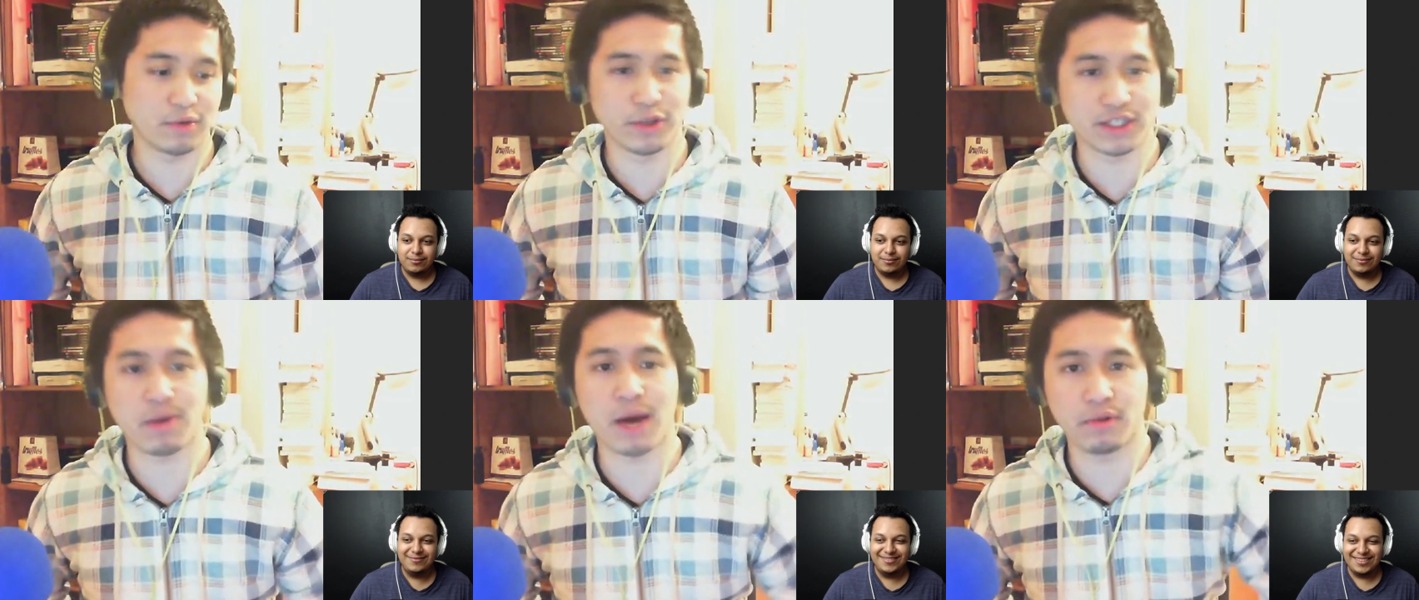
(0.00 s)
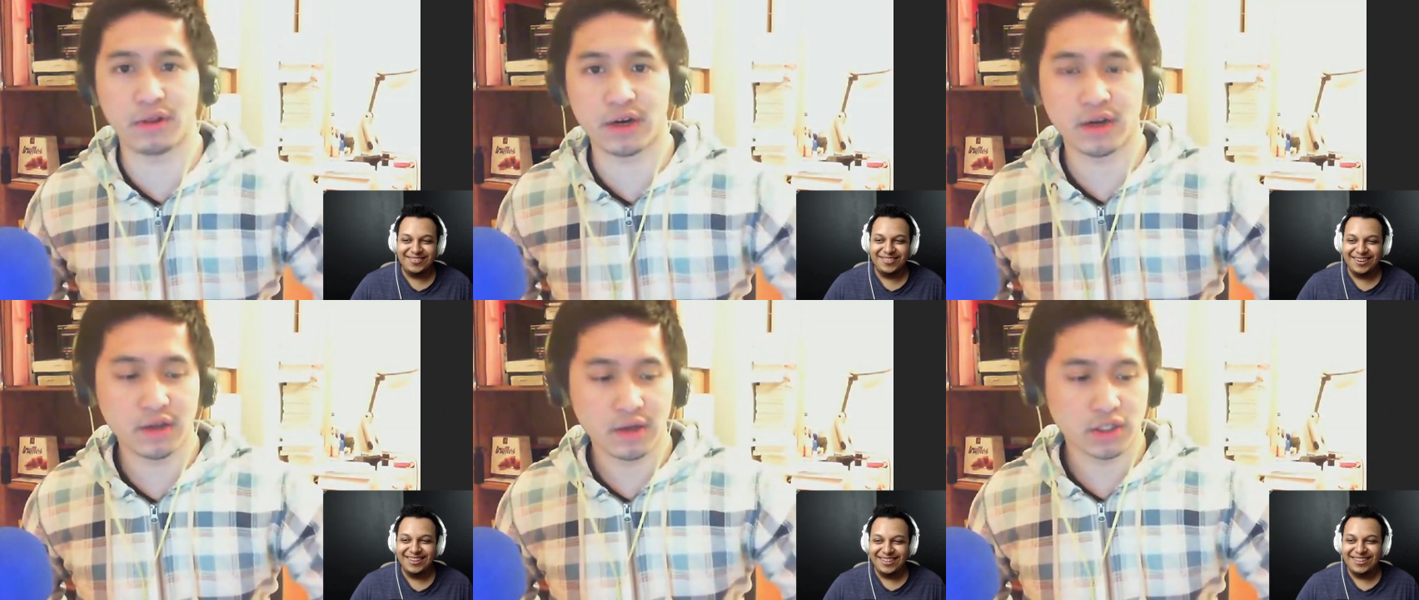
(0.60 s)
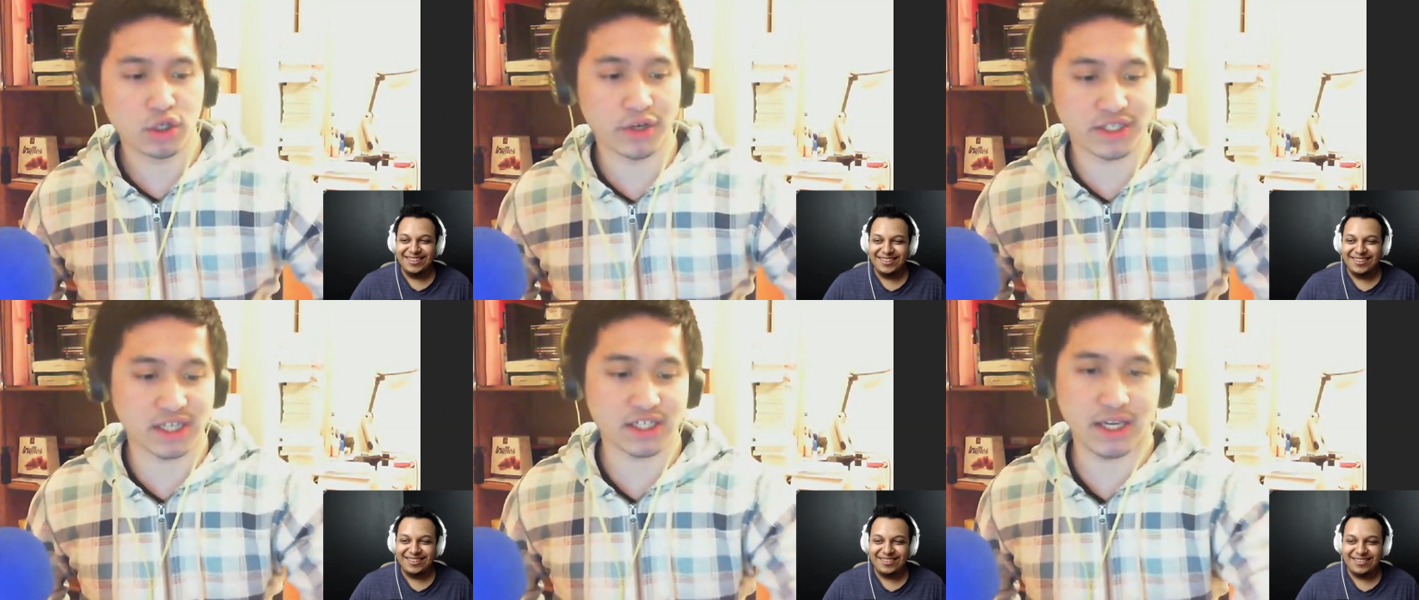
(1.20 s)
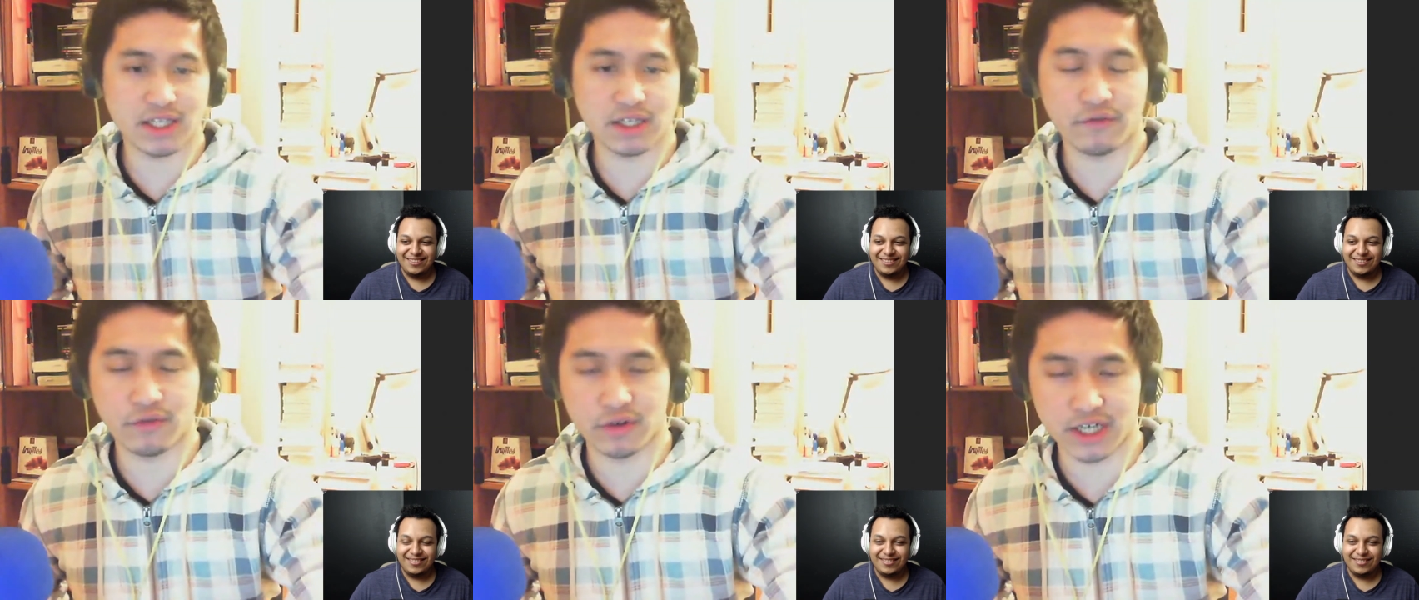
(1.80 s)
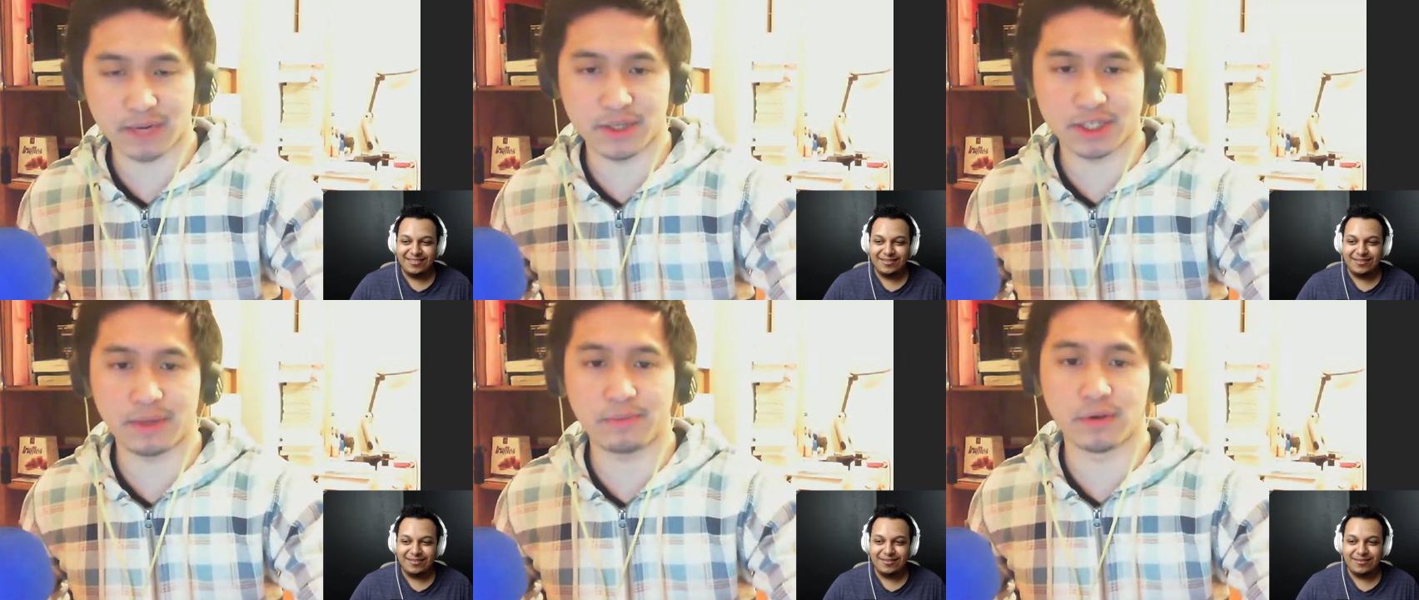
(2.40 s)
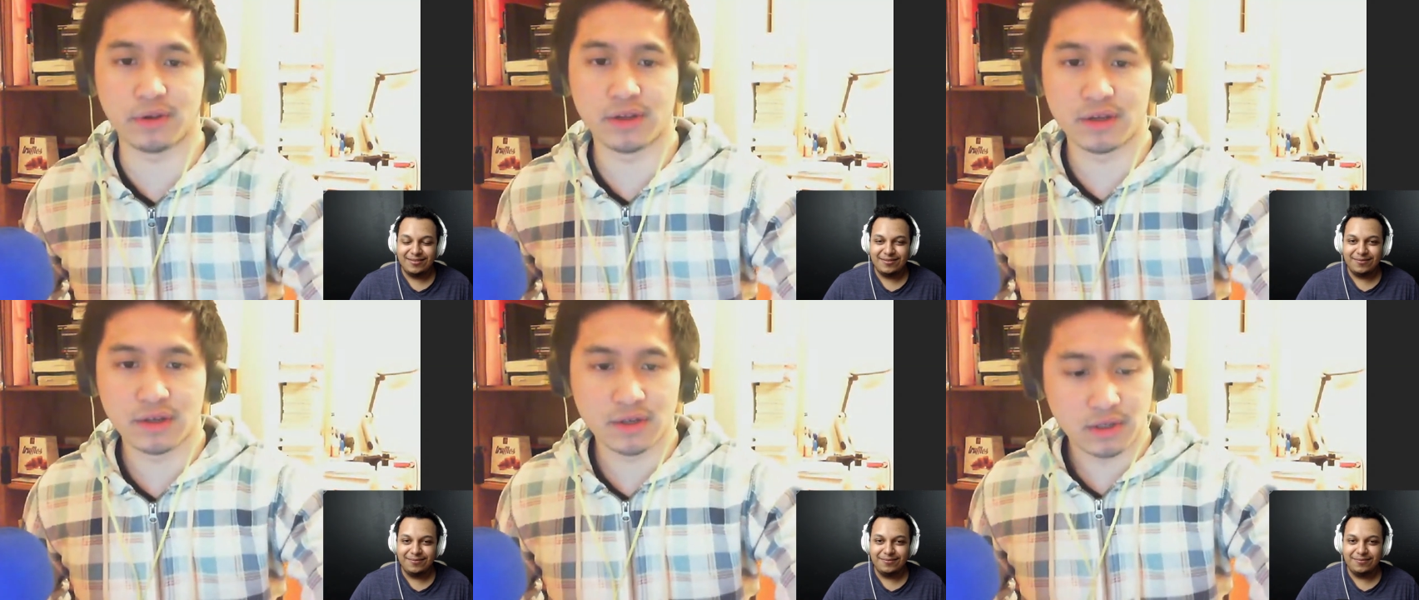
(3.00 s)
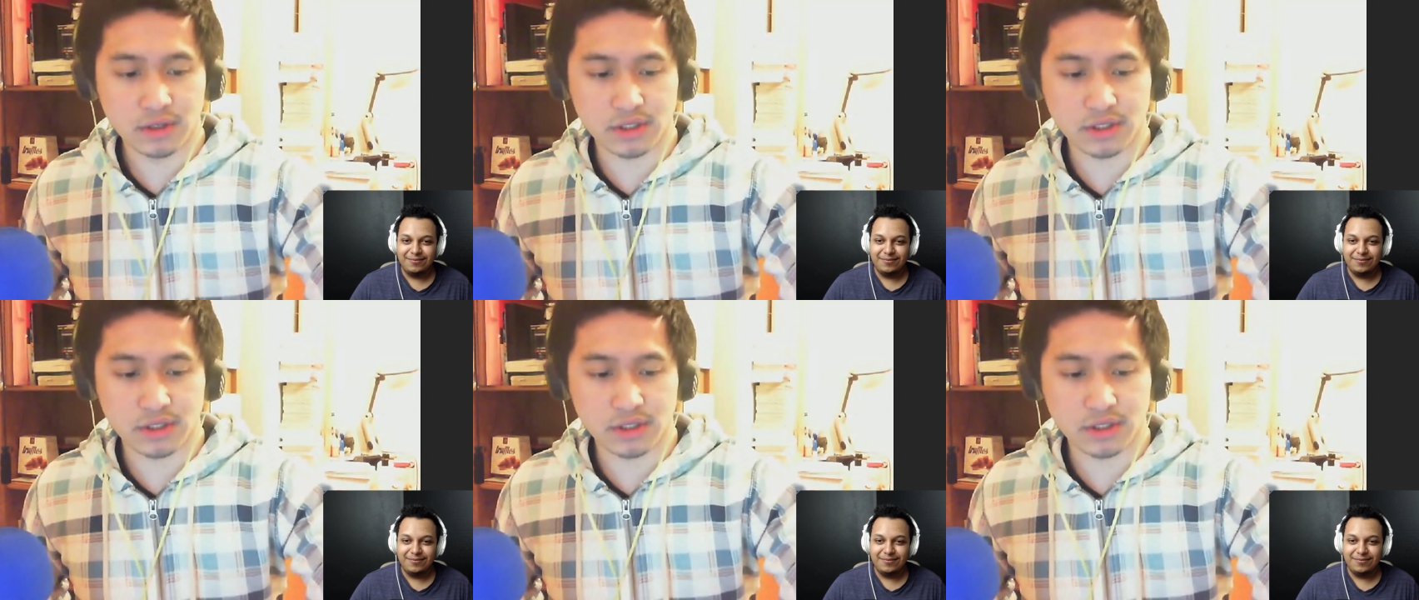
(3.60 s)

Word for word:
Speaker 1: well, it's a popular tourist destination for Japanese people. Mm-hmm.